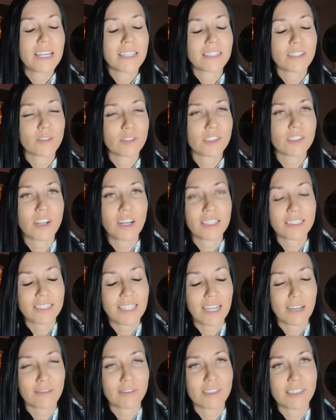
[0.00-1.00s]
So it's not
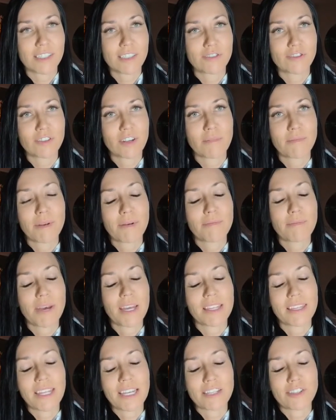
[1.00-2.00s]
Down syndrome,
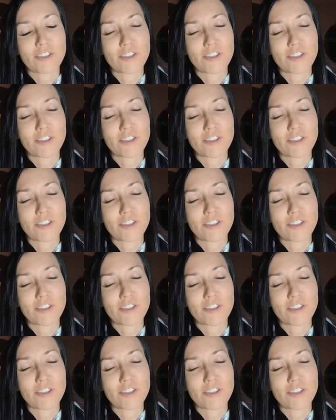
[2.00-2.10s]
but they